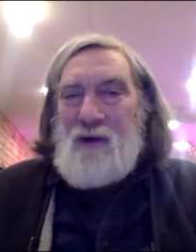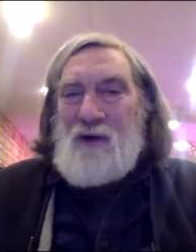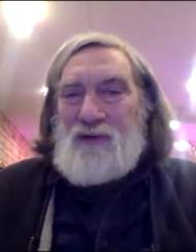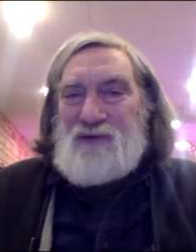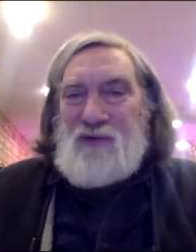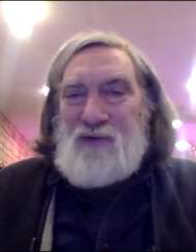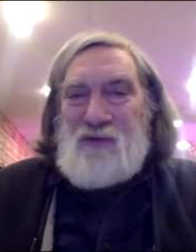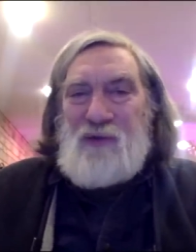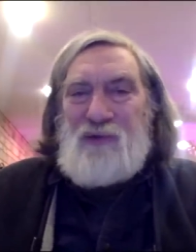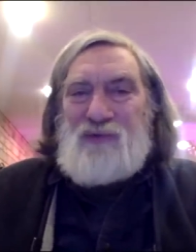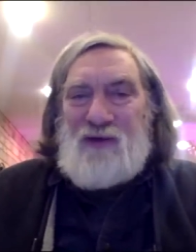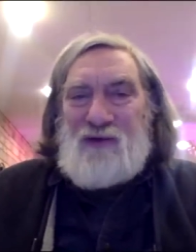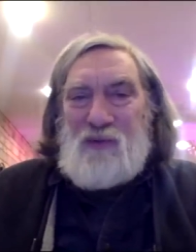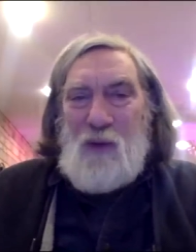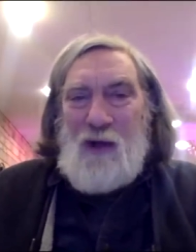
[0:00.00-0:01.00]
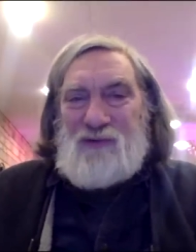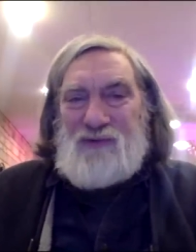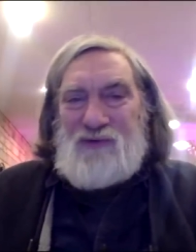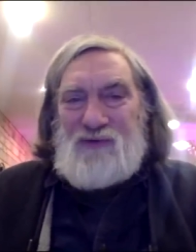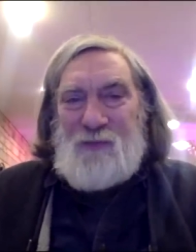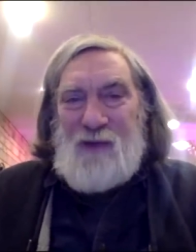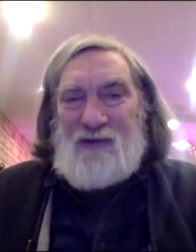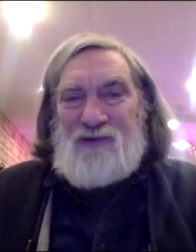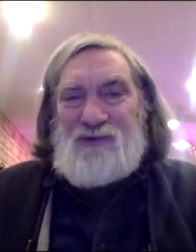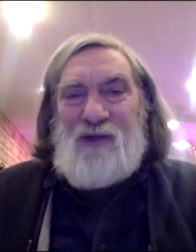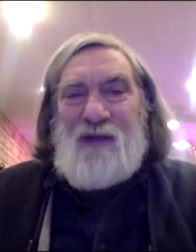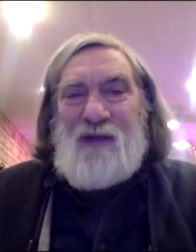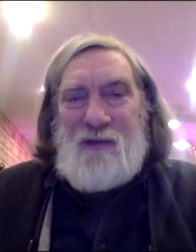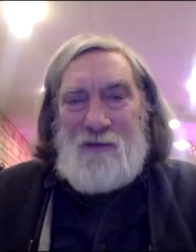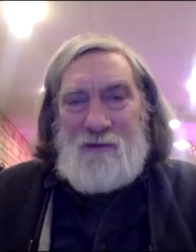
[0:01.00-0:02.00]
but you're also using twice
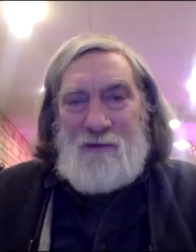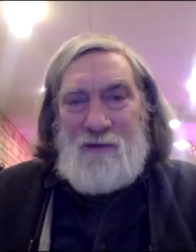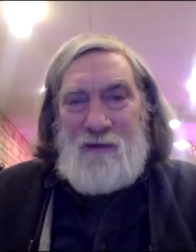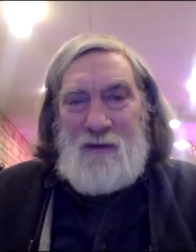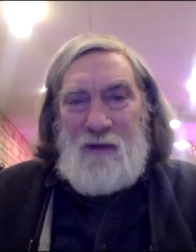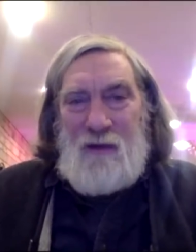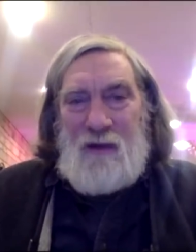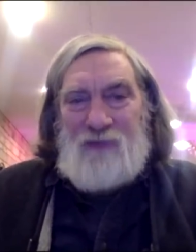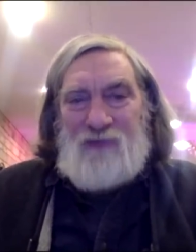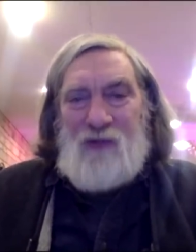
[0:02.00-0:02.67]
as much seed.